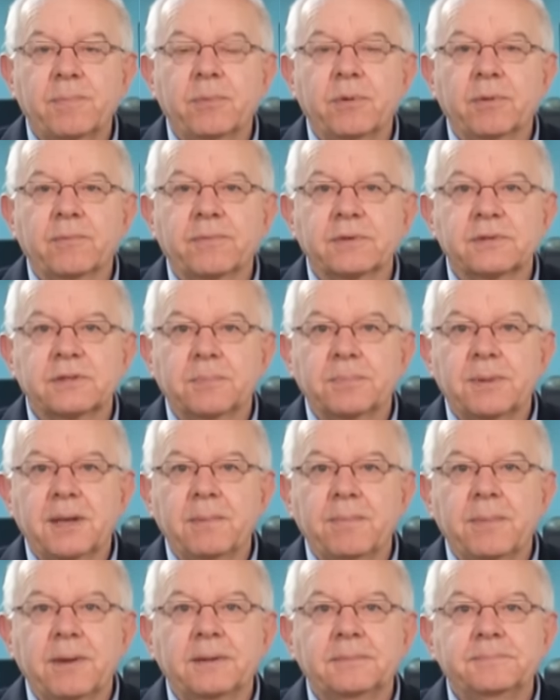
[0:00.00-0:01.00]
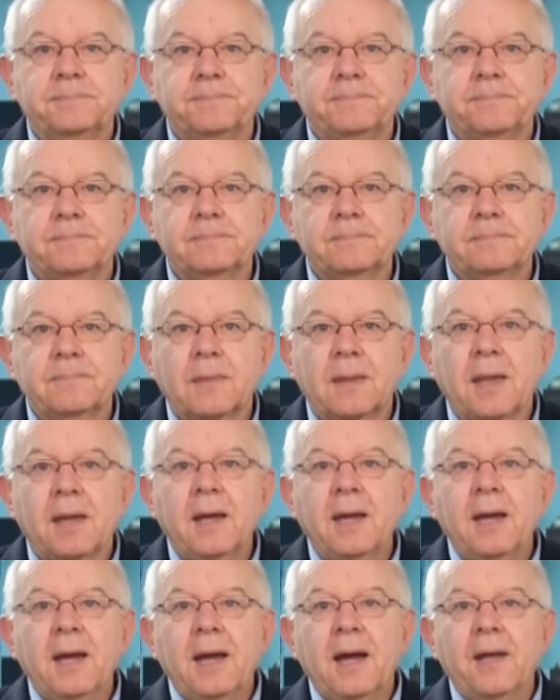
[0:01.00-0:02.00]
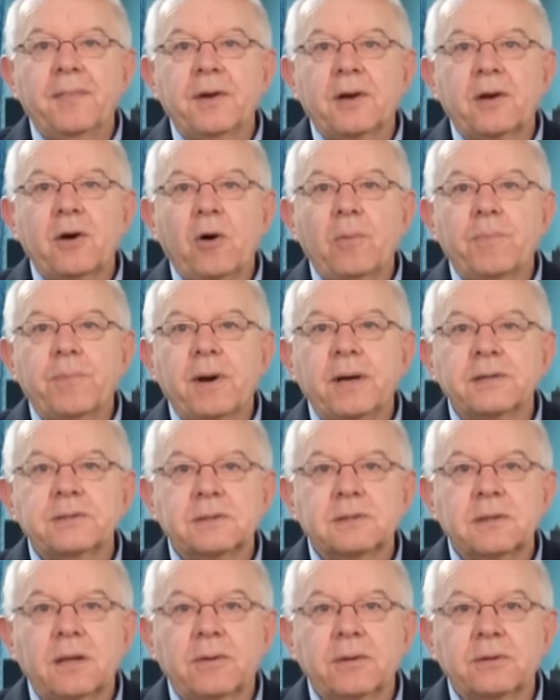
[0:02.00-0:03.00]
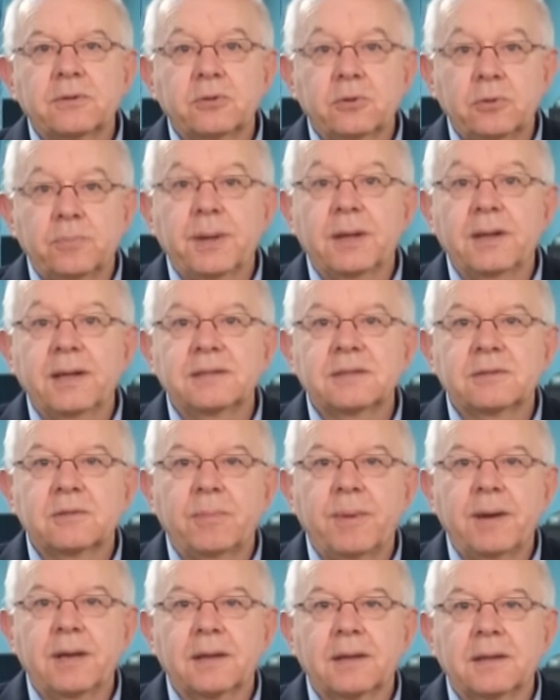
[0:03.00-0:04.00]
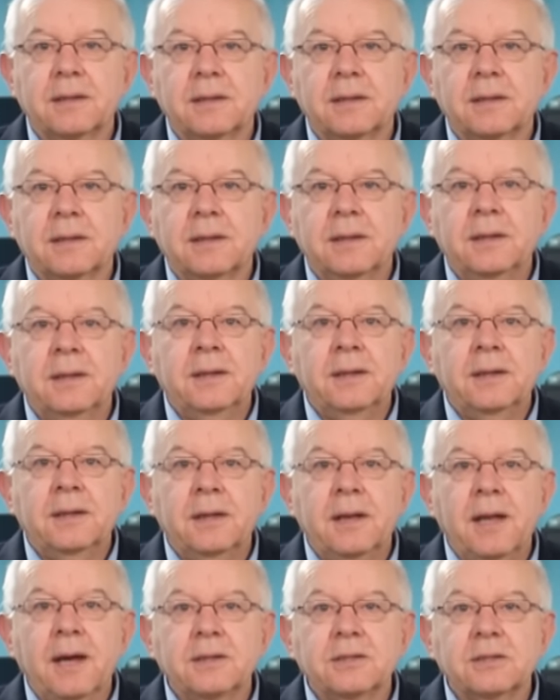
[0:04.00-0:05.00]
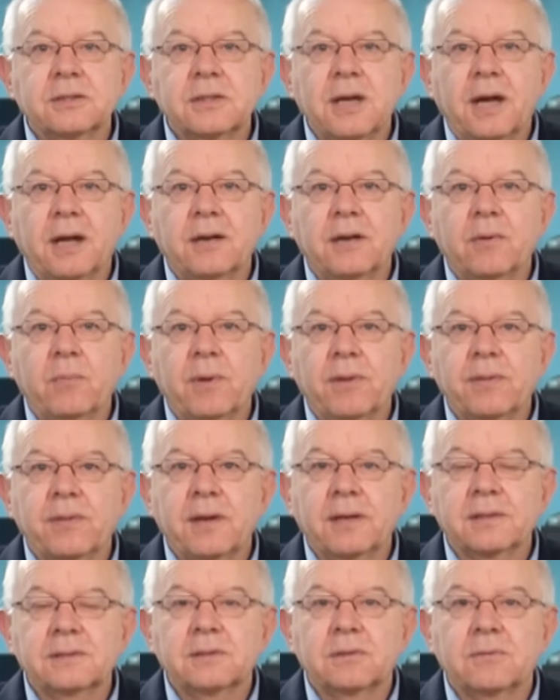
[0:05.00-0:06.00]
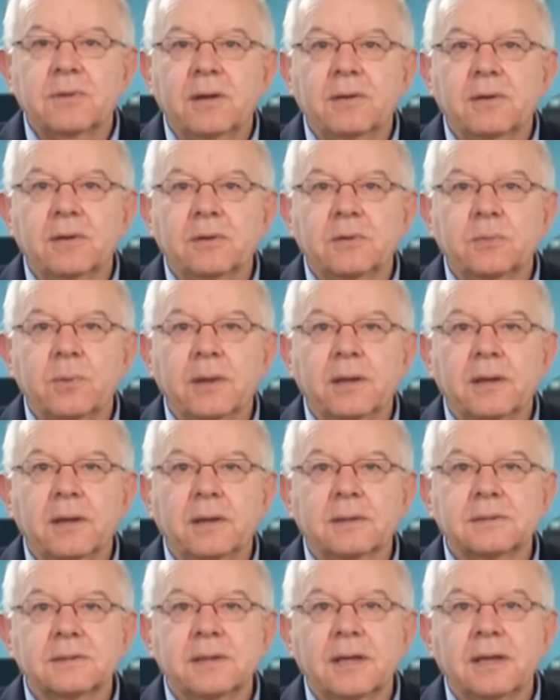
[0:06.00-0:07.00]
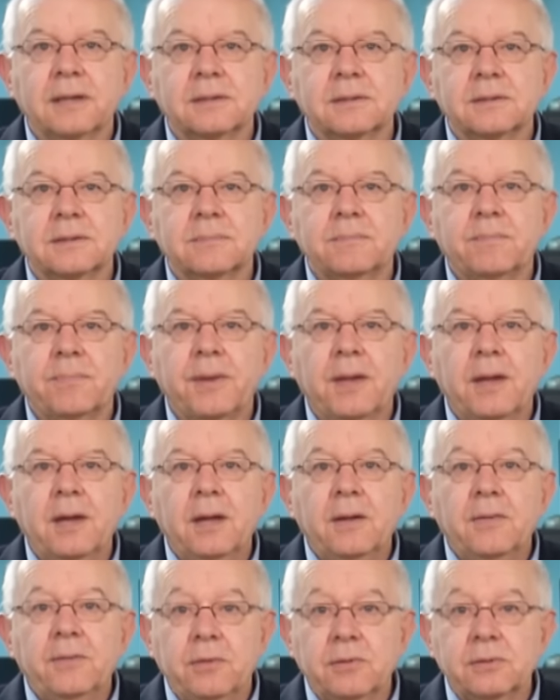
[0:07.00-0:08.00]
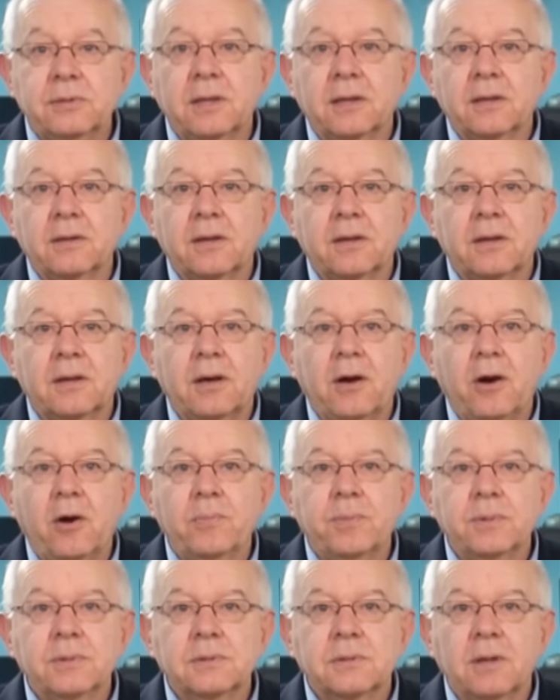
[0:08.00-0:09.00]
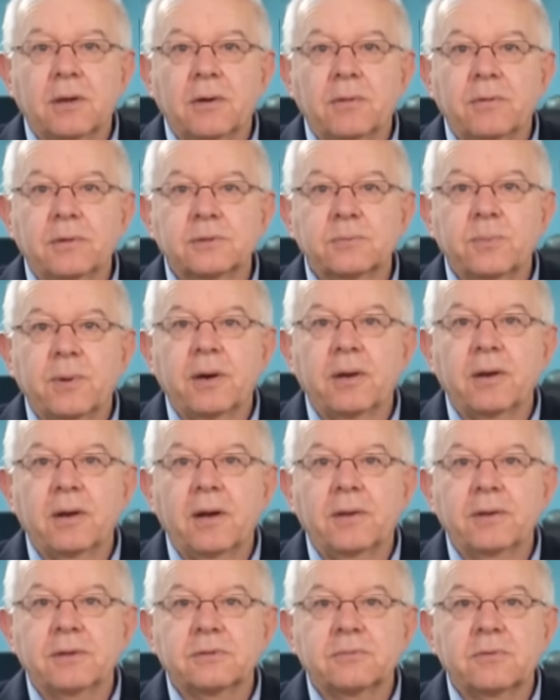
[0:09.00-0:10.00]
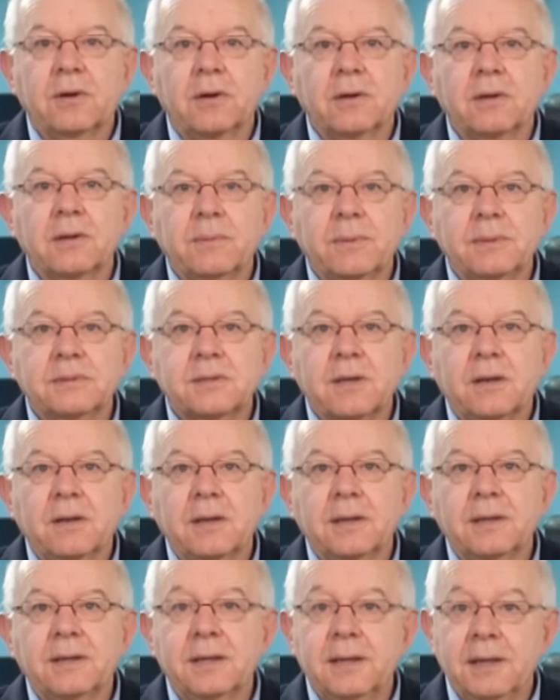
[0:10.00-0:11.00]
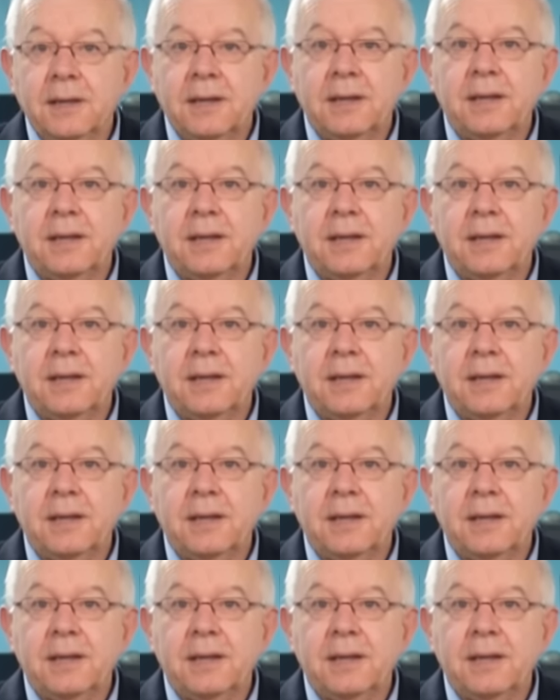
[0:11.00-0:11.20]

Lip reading: report for September. And the gold price is lower too, but less dramatically, now just under $1,320 an ounce. New Zealand dollar opens lower as well on a stronger US dollar.